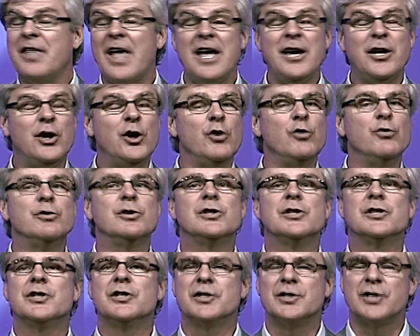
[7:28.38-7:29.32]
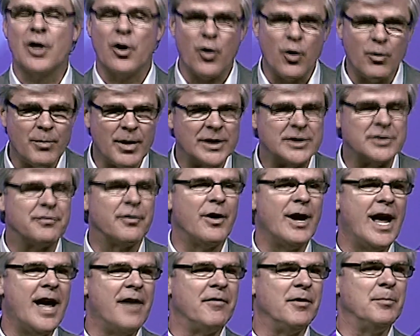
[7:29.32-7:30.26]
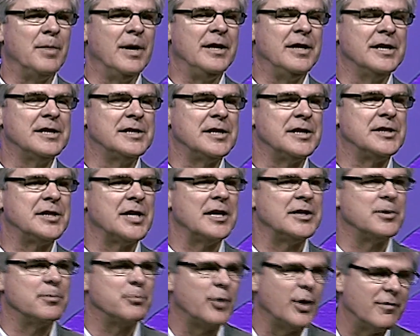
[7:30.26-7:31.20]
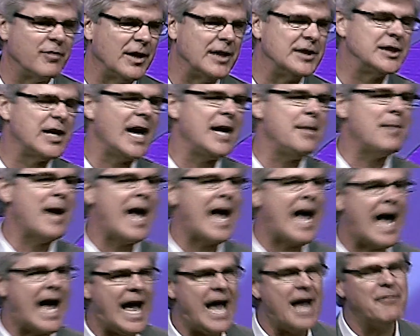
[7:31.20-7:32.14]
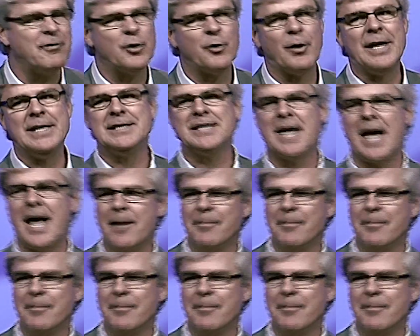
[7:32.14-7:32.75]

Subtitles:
Thank you so much for having me. This is such a privilege. Aim high. Have a great